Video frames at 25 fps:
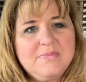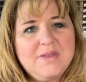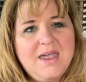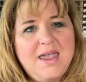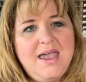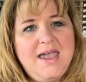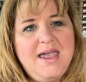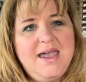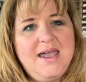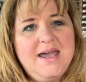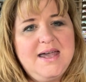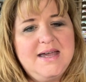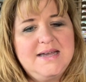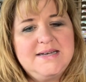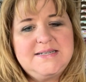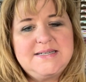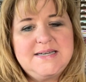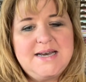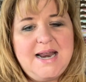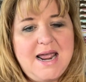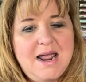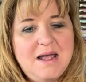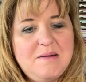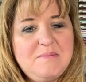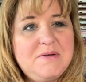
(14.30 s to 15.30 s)
and
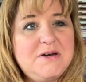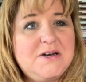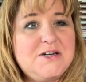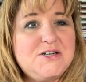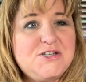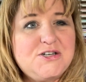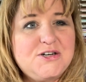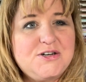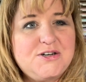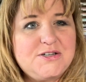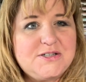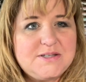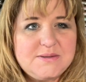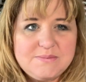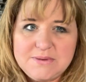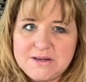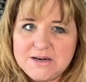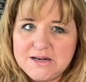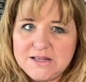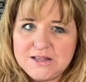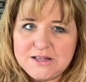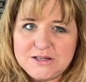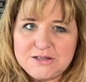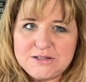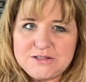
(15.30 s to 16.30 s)
today I'm gonna show you something
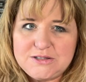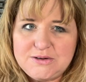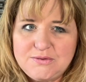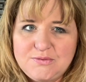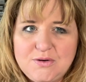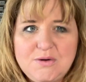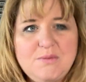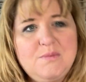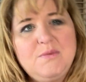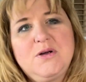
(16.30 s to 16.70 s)
a little different.